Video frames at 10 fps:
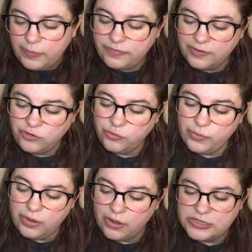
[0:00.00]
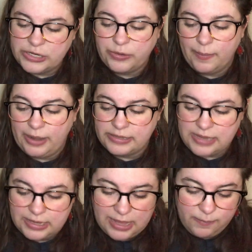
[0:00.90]
We switched to a cartoon about a
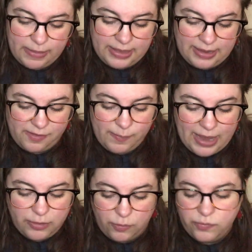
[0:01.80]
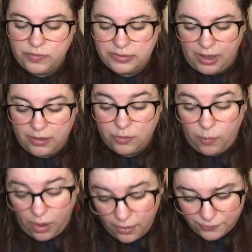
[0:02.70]
talking pig and his pet goose and duck
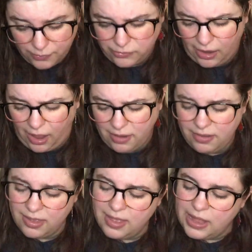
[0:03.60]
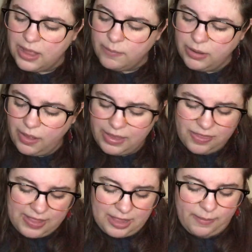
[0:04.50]
who also talk, but all I
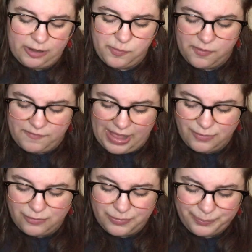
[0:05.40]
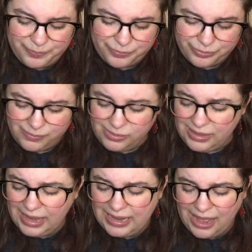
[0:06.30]
can think about is profound
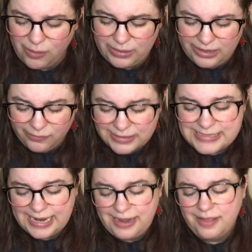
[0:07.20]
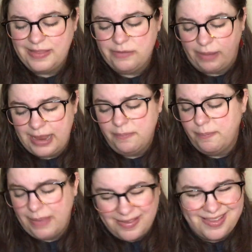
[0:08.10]
and how irritatingly right
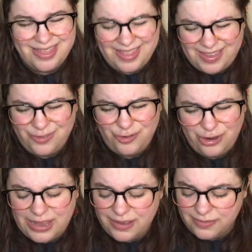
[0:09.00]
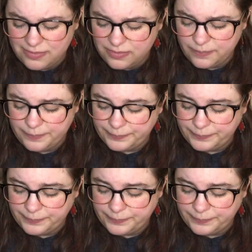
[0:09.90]
Macy thinks she is